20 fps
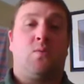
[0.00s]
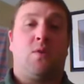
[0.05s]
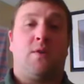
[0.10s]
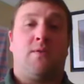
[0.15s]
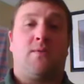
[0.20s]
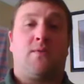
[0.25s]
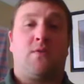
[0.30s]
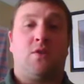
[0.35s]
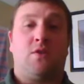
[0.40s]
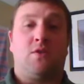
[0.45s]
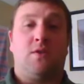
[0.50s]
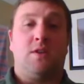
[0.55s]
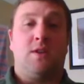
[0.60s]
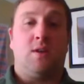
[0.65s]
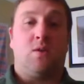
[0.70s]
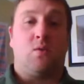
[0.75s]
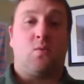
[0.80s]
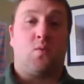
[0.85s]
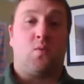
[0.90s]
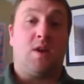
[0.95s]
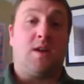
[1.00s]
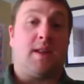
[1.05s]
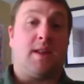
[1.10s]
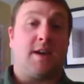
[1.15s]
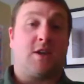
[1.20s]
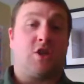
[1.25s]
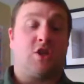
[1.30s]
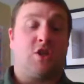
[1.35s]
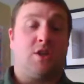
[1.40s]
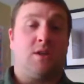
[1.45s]
run for a
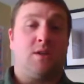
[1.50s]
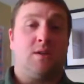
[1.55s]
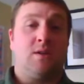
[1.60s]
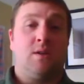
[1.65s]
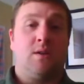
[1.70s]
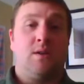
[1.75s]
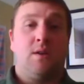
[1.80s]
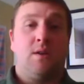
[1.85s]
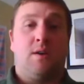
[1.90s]
re-election